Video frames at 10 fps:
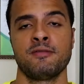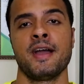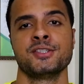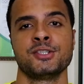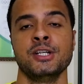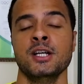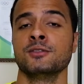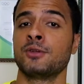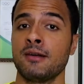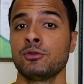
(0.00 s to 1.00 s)
faster,
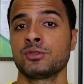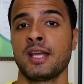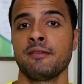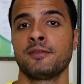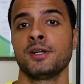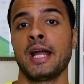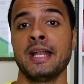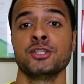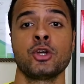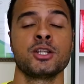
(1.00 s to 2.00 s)
travel safer, and
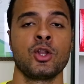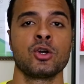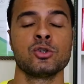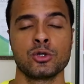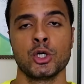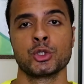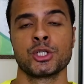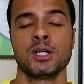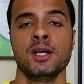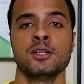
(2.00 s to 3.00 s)
enjoy the local
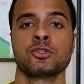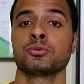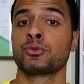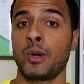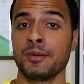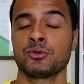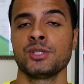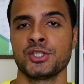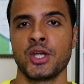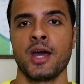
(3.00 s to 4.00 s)
culture, subscribe to
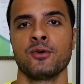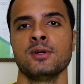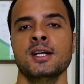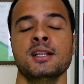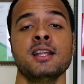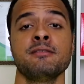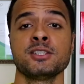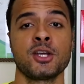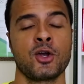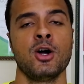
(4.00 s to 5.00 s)
the channel, leave us
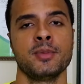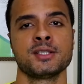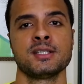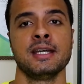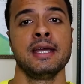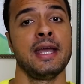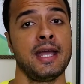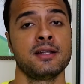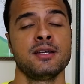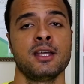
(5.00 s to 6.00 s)
a comment,
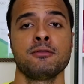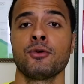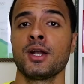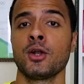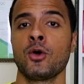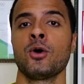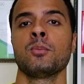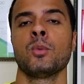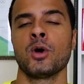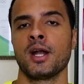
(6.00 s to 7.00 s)
and if you wanna know
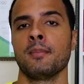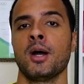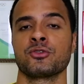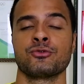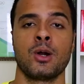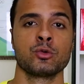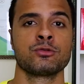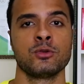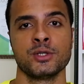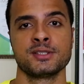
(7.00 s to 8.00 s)
more about Route
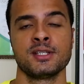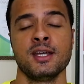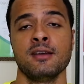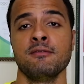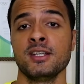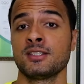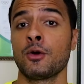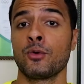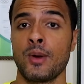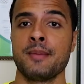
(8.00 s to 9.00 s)
Fluency, visit
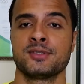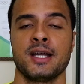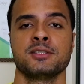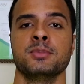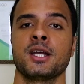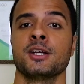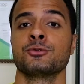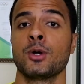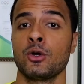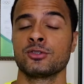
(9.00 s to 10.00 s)
our website because
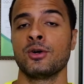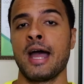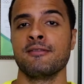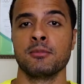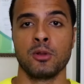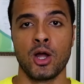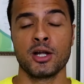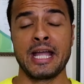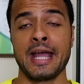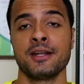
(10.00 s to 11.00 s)
we also have a
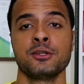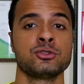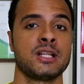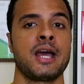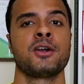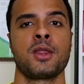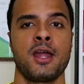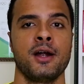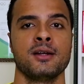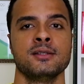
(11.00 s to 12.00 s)
blog and a newsletter
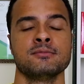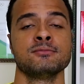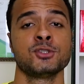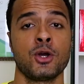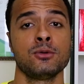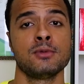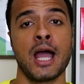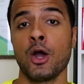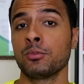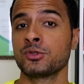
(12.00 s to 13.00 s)
there. So
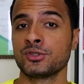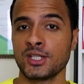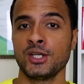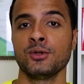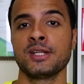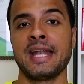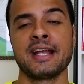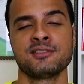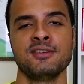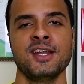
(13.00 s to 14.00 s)
I hope to see you in the
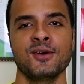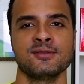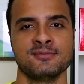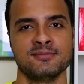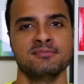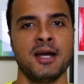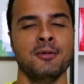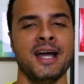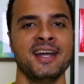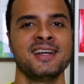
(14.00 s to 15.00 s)
next video. Bye
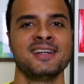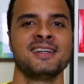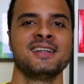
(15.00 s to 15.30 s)
bye!